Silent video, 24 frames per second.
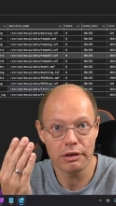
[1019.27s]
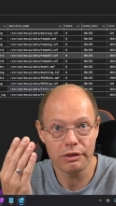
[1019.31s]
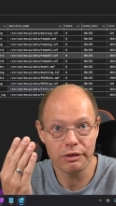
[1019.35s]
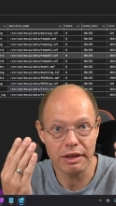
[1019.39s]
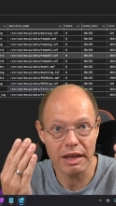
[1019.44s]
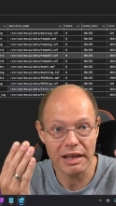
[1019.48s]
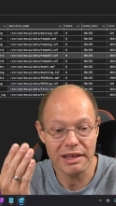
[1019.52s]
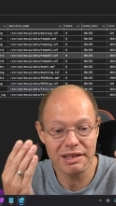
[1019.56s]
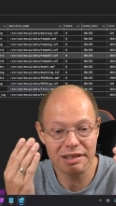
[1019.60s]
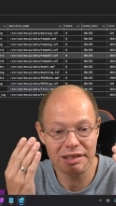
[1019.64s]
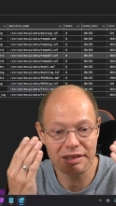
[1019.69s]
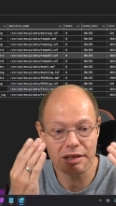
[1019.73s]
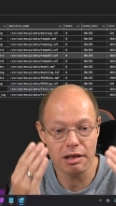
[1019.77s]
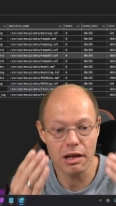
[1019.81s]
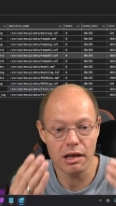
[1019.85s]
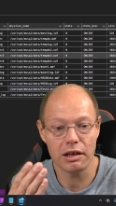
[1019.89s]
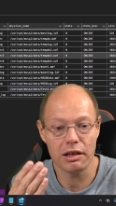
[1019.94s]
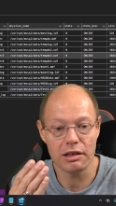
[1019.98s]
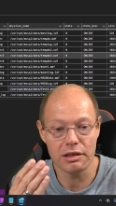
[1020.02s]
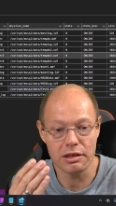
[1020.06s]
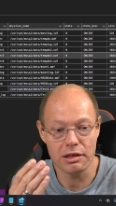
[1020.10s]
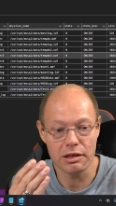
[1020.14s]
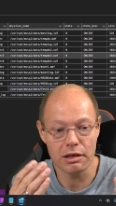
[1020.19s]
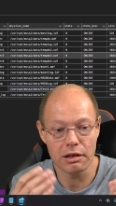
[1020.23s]
That's the
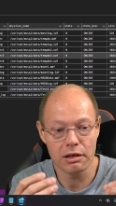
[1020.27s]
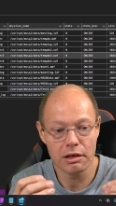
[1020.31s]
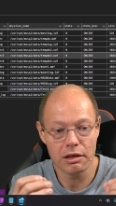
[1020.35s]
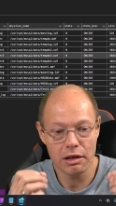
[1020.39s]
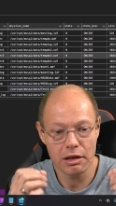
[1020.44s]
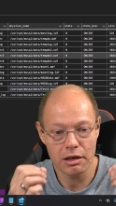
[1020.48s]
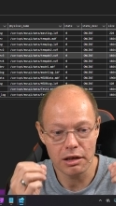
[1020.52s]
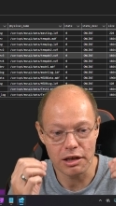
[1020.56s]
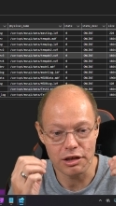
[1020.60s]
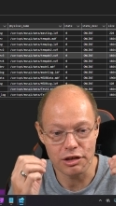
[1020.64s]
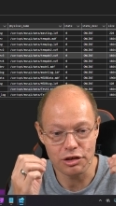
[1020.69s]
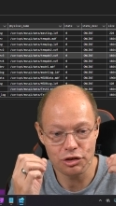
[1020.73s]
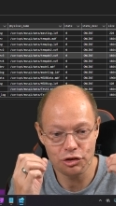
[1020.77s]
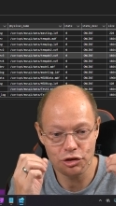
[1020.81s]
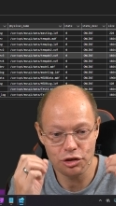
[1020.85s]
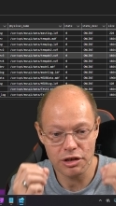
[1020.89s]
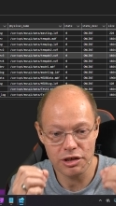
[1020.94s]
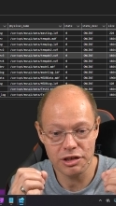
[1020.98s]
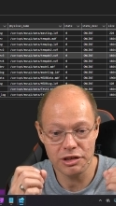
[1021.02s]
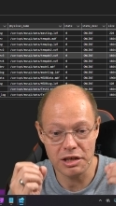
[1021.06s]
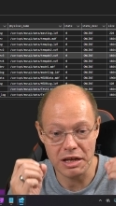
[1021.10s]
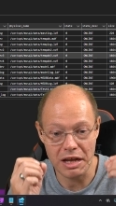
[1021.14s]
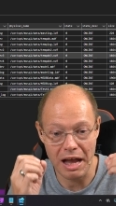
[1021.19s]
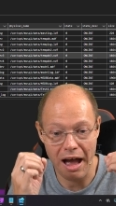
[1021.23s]
idea. It's
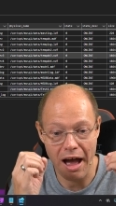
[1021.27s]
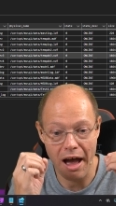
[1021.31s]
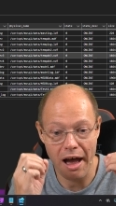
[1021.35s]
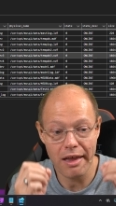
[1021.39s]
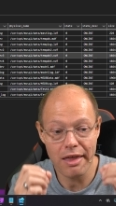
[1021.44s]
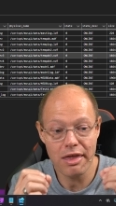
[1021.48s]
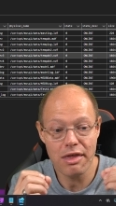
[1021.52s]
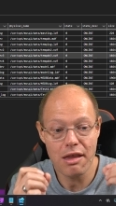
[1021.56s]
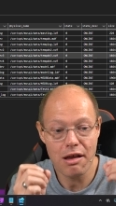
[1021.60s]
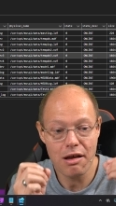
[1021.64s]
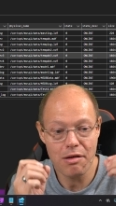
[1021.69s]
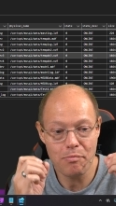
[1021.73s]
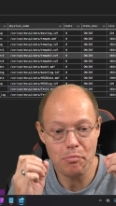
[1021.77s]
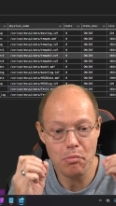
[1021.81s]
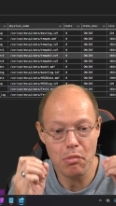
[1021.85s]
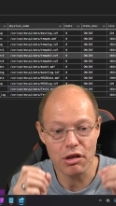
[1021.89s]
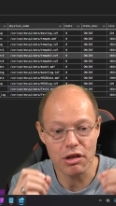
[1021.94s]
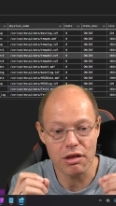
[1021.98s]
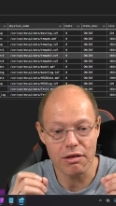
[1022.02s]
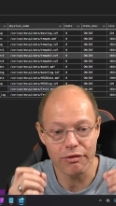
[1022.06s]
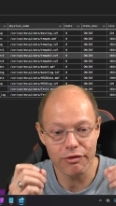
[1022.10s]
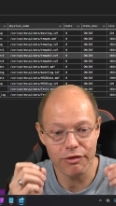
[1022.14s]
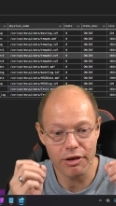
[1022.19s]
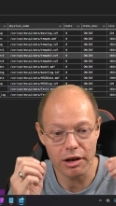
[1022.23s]
just the
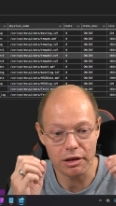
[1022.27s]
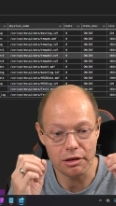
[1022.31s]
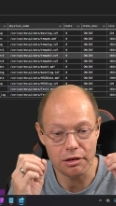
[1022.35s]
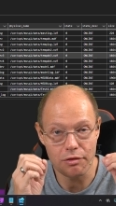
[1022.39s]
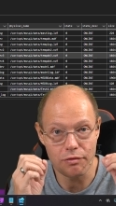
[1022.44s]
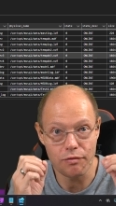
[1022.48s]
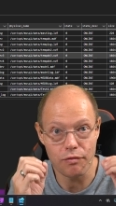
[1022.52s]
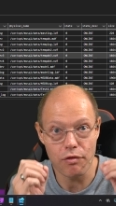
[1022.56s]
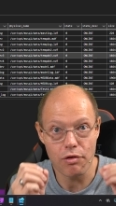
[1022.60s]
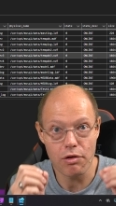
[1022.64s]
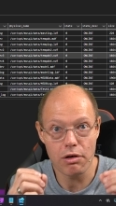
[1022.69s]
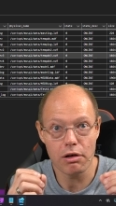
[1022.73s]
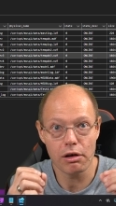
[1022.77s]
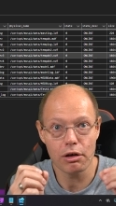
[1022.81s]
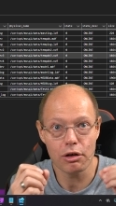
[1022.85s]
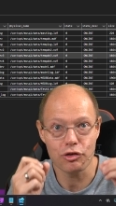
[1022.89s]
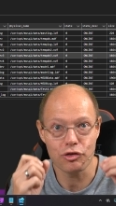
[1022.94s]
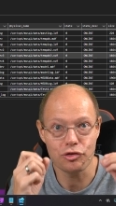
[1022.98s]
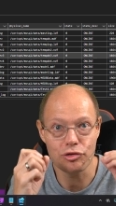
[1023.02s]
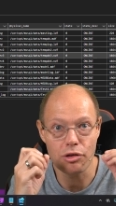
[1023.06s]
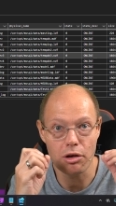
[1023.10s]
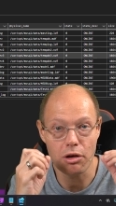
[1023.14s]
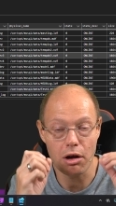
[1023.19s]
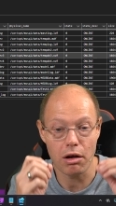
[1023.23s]
unmodified
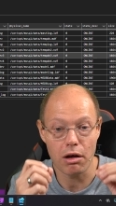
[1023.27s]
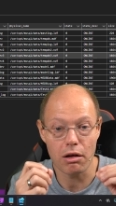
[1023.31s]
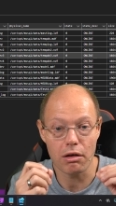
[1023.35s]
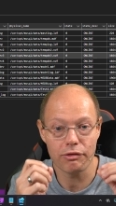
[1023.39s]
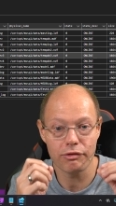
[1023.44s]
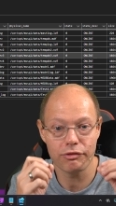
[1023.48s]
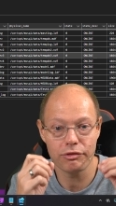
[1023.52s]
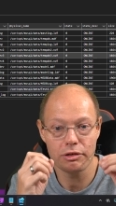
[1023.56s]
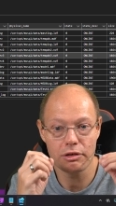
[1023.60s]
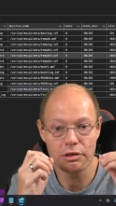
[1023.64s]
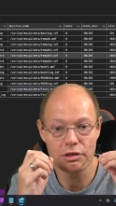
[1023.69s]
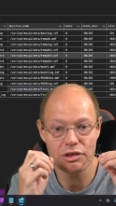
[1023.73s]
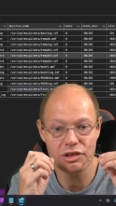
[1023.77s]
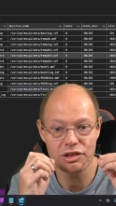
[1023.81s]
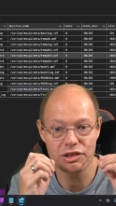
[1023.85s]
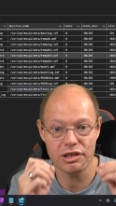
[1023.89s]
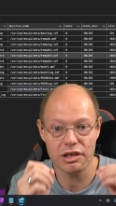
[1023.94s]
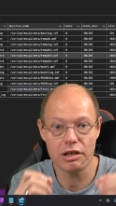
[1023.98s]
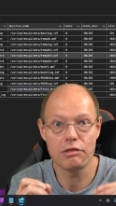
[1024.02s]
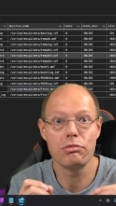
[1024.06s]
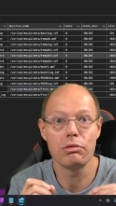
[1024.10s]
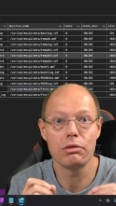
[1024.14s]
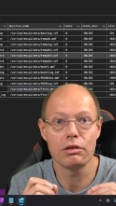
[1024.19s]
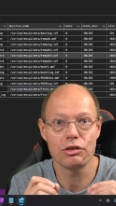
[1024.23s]
version of
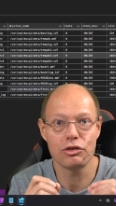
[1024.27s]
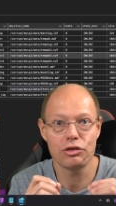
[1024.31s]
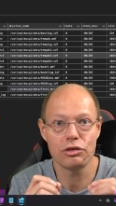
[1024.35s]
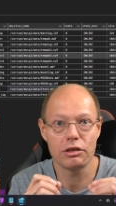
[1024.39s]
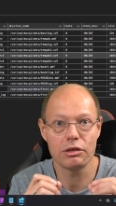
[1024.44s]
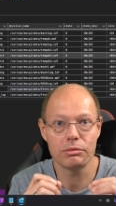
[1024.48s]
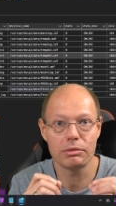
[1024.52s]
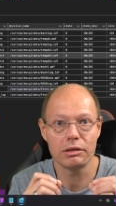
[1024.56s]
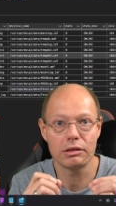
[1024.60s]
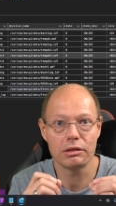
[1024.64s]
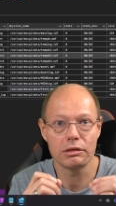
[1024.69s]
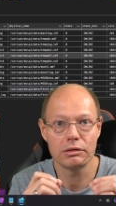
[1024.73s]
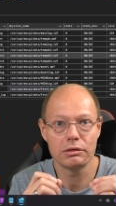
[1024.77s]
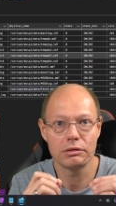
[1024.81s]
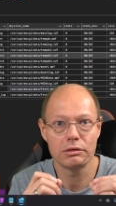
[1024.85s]
SQL Server.